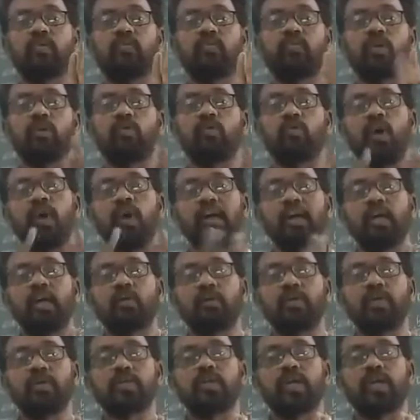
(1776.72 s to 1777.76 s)
For one
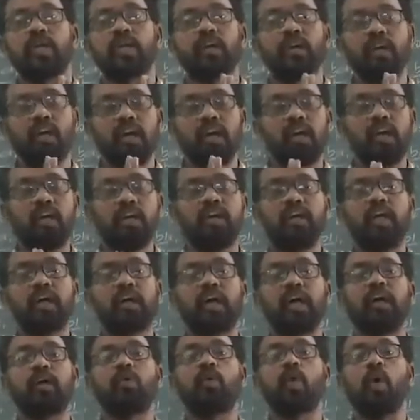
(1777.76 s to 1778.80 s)
equation, you
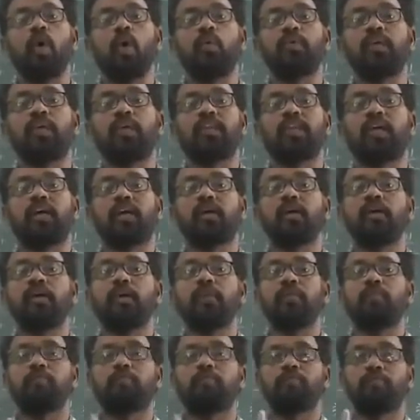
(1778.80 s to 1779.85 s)
can go with the
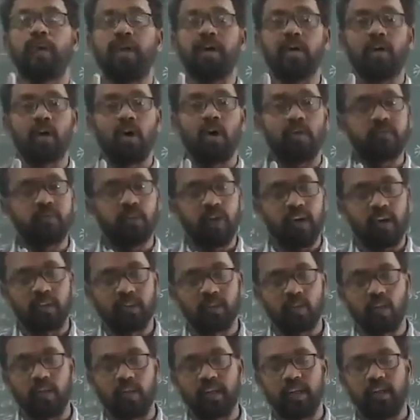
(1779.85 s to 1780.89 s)
pair
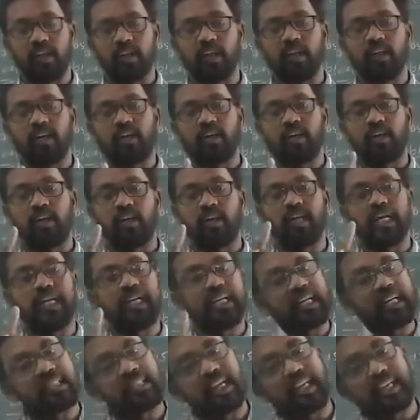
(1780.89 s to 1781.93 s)
of
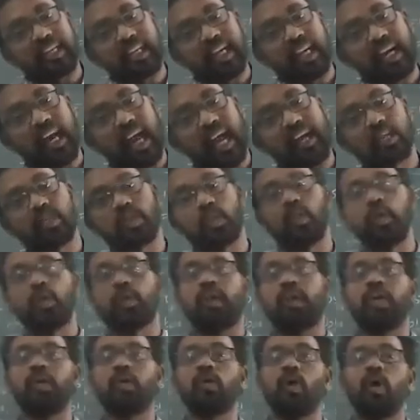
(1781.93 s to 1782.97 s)
intersecting lines. You
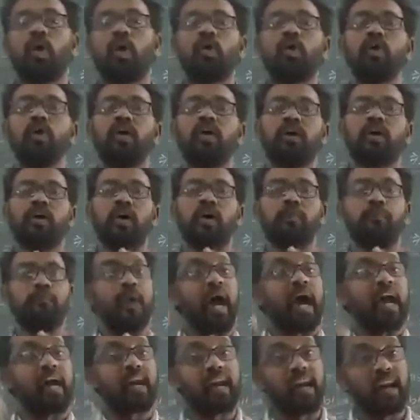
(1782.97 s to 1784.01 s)
can go
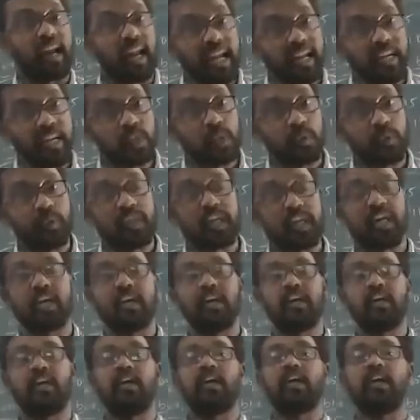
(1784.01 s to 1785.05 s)
parallel lines. We
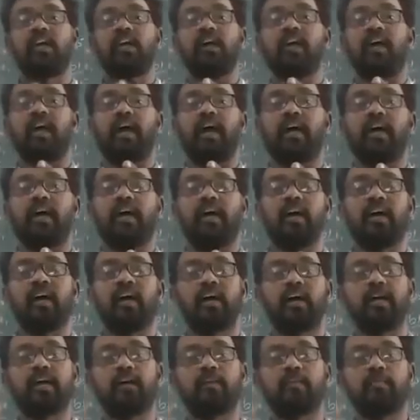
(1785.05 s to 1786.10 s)
can and
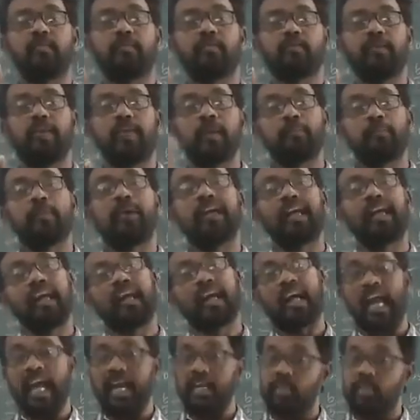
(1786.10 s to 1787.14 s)

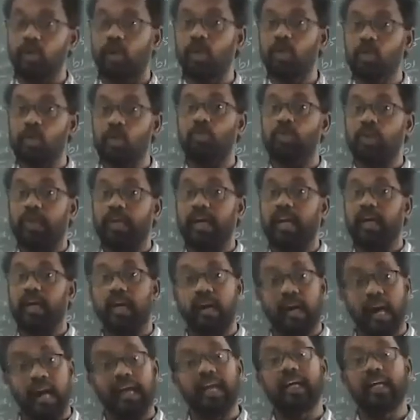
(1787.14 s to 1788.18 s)
dependent lines also. We can
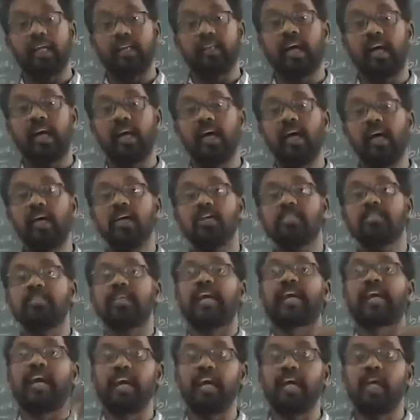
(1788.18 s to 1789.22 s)
write the
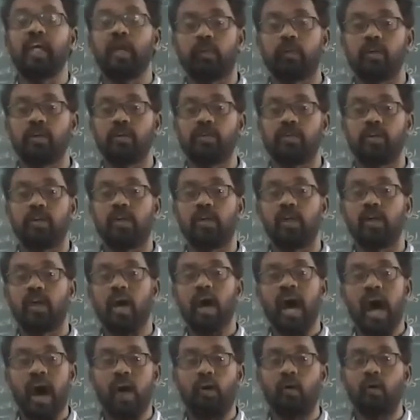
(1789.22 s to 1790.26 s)
second equation.
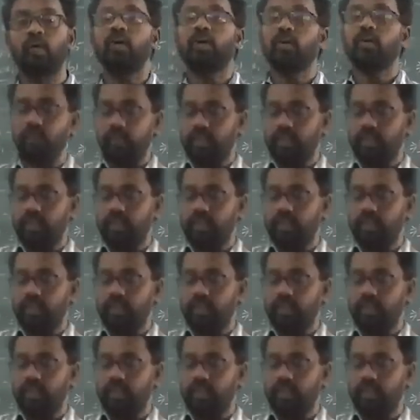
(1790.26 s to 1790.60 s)
How?